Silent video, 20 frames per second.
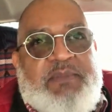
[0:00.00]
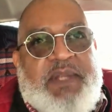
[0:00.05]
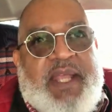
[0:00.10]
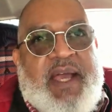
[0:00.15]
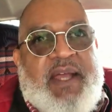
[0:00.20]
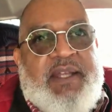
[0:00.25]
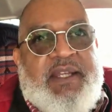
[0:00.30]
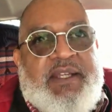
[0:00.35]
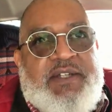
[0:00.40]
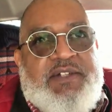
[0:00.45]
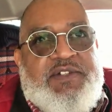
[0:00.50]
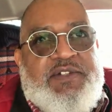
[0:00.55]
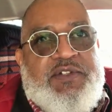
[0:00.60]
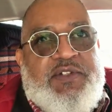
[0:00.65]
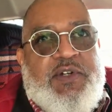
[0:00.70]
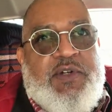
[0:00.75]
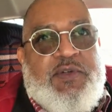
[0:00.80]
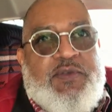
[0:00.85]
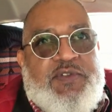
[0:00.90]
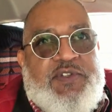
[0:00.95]
down here to
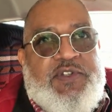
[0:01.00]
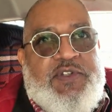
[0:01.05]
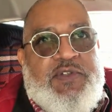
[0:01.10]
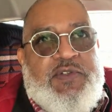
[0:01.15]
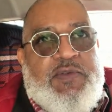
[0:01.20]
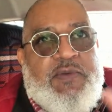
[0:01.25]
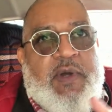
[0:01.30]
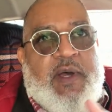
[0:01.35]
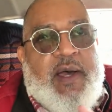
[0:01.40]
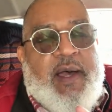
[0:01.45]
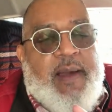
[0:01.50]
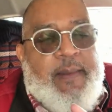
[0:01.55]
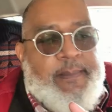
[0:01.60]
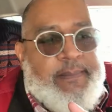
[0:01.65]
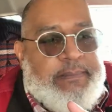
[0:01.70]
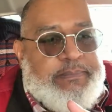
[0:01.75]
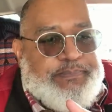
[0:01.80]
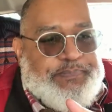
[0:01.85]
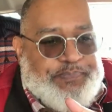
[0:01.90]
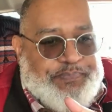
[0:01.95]
go to
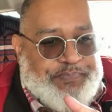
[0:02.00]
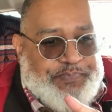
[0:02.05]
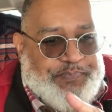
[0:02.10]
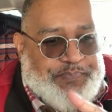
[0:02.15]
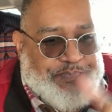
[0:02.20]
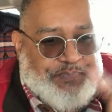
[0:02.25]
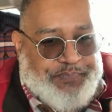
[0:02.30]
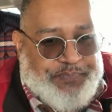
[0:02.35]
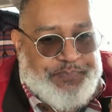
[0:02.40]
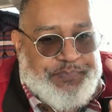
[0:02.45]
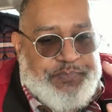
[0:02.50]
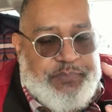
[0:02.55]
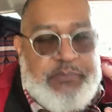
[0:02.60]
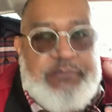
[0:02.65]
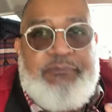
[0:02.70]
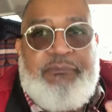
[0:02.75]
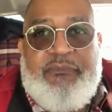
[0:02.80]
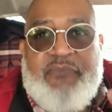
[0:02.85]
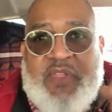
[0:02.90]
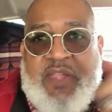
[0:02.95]
um,
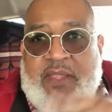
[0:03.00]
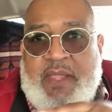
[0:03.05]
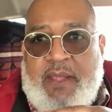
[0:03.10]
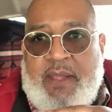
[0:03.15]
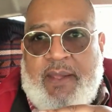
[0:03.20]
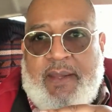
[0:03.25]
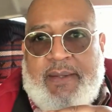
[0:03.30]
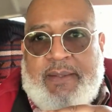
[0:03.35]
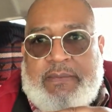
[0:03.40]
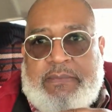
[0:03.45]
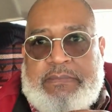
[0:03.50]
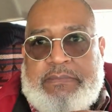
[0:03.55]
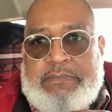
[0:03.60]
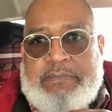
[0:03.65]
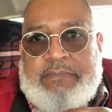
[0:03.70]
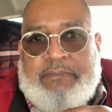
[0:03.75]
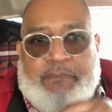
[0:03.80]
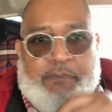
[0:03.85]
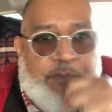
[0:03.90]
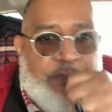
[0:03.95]
Hershey.
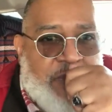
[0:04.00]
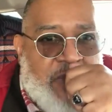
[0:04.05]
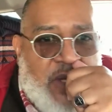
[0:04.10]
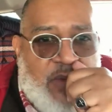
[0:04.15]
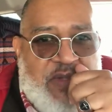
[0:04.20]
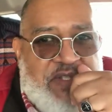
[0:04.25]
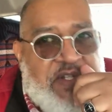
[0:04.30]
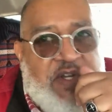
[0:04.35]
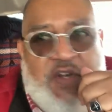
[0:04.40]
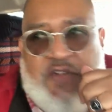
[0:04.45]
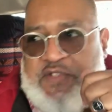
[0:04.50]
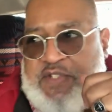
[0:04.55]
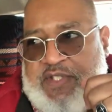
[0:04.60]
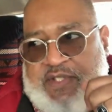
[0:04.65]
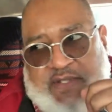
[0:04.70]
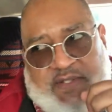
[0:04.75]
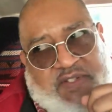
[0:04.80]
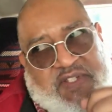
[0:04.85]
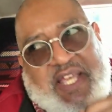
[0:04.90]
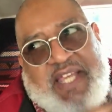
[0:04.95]
No, it wasn't Hershey.
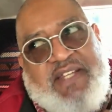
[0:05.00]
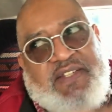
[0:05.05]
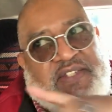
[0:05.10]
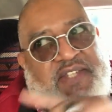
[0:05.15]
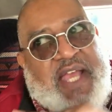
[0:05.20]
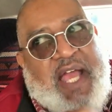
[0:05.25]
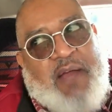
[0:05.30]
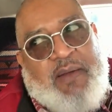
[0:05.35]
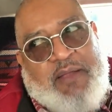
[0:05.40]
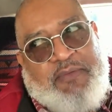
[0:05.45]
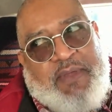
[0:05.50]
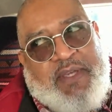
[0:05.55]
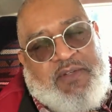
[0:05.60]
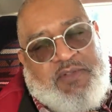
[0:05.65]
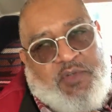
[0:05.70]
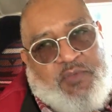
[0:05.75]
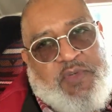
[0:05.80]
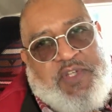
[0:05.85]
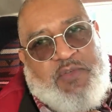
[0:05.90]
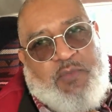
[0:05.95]
Sight and Sound, I think, is
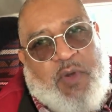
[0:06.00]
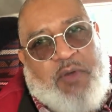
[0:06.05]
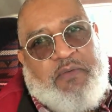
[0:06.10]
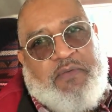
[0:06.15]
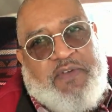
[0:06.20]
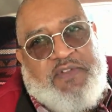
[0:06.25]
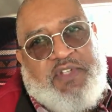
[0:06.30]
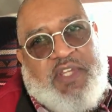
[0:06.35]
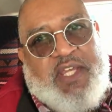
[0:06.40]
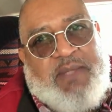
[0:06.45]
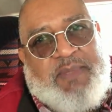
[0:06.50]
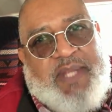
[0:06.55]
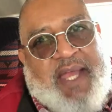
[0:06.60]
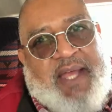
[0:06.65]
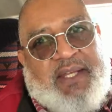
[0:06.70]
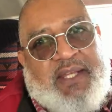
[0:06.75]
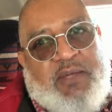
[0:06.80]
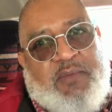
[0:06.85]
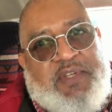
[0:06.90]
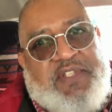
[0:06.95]
a reason why we first came
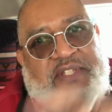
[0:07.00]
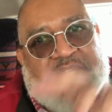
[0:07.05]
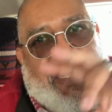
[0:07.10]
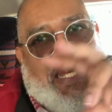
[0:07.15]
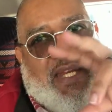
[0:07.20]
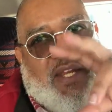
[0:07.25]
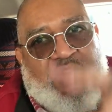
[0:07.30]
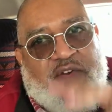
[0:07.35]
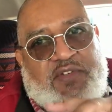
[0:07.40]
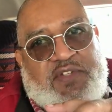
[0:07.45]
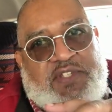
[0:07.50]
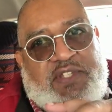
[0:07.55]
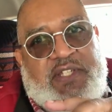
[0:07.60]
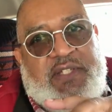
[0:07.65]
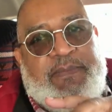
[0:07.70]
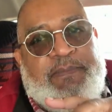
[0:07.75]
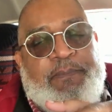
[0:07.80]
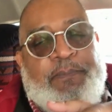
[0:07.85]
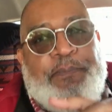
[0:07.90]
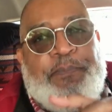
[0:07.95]
down here. We stayed at Hershey,
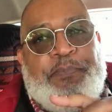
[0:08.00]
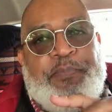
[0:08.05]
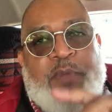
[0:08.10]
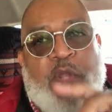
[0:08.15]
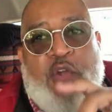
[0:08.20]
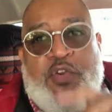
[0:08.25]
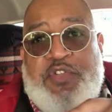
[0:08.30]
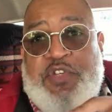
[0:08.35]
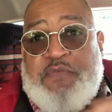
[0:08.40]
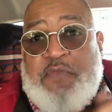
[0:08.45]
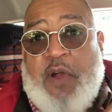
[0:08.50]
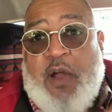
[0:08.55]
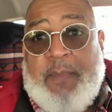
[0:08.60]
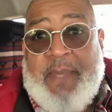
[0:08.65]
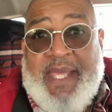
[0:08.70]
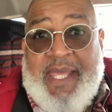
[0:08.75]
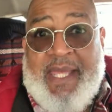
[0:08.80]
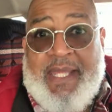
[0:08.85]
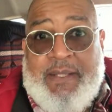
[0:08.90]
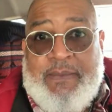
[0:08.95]
Hershey Farm
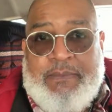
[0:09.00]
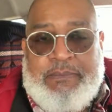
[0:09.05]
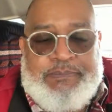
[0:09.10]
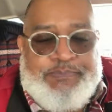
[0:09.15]
Inn,